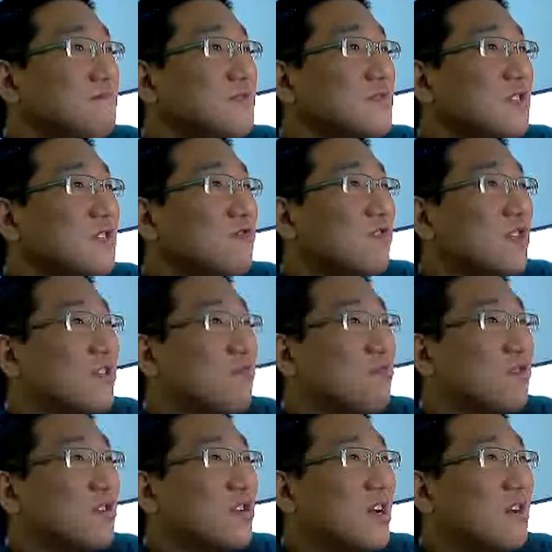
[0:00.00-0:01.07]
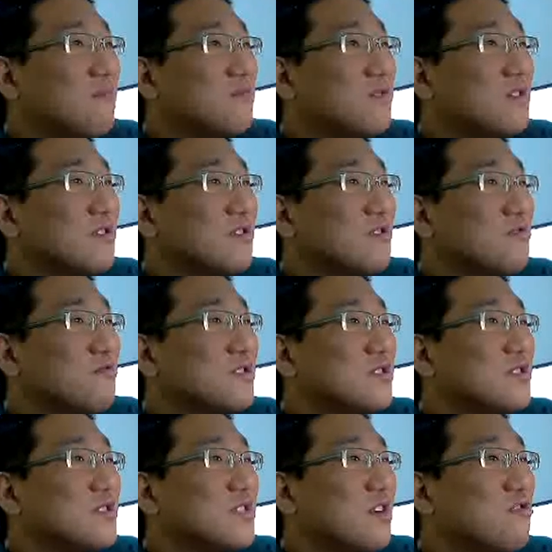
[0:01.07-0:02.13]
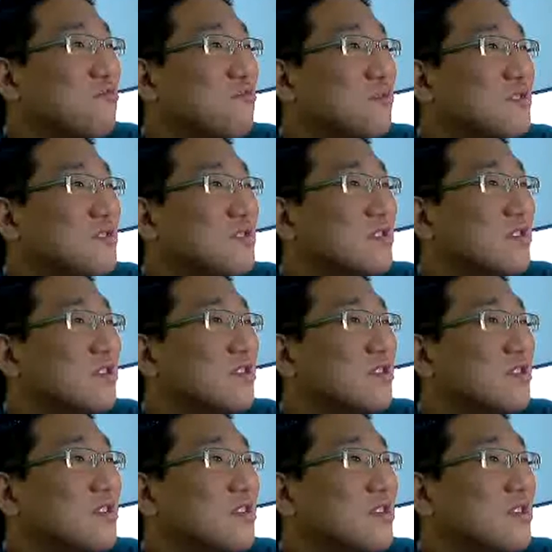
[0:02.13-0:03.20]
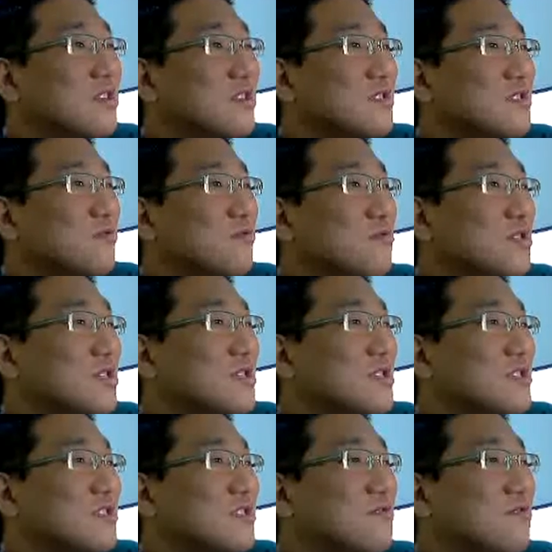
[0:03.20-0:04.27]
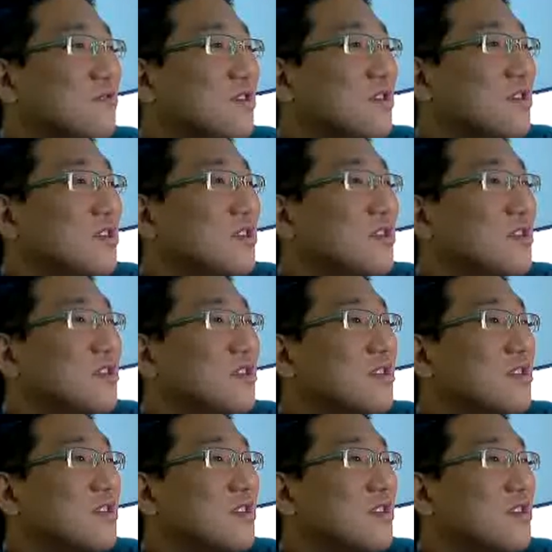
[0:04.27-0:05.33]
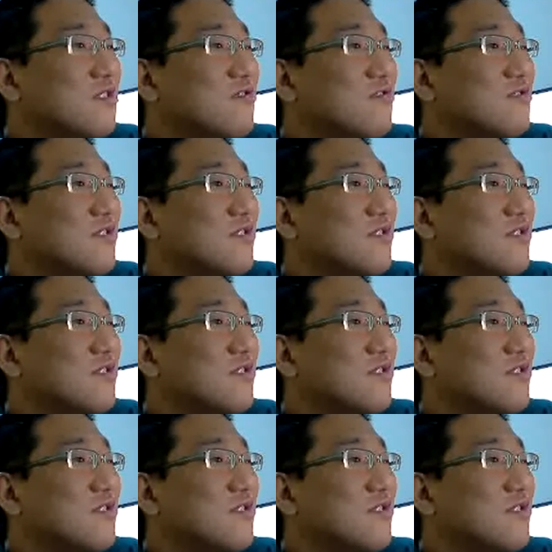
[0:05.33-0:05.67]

You can open it up, the recent documents. So this is really good